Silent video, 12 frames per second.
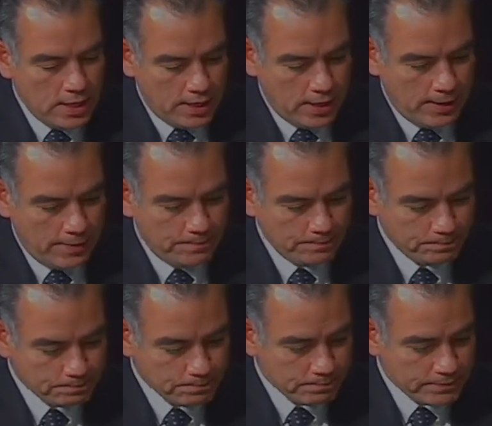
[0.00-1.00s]
Um,
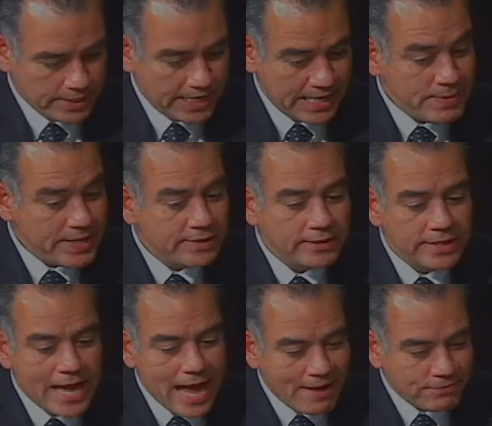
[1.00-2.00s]

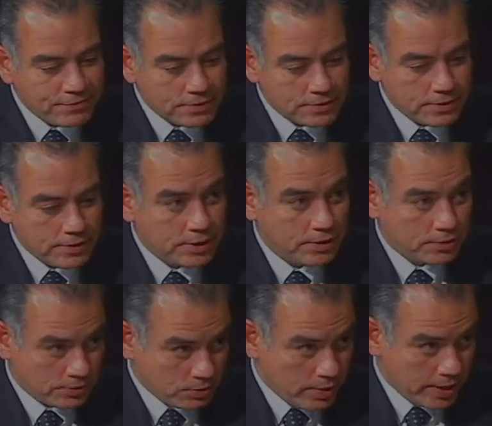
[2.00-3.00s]
immediately after the
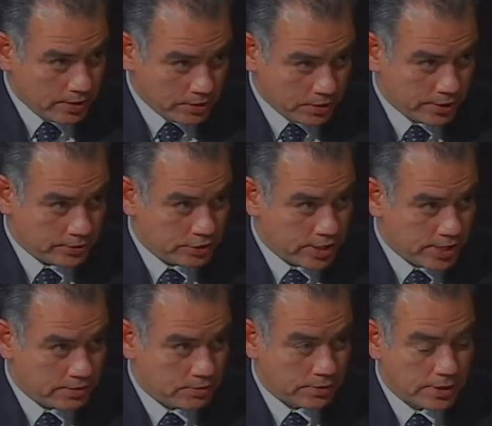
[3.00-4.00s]
earthquake occurred in
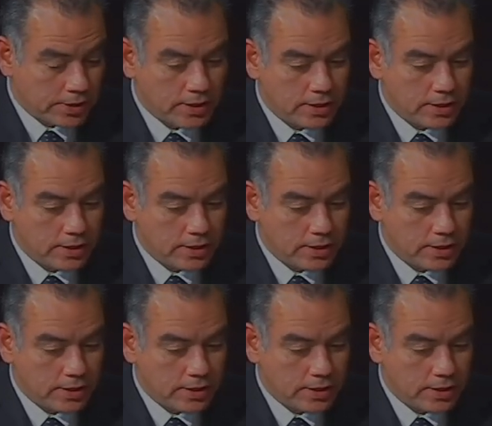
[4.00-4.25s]
January,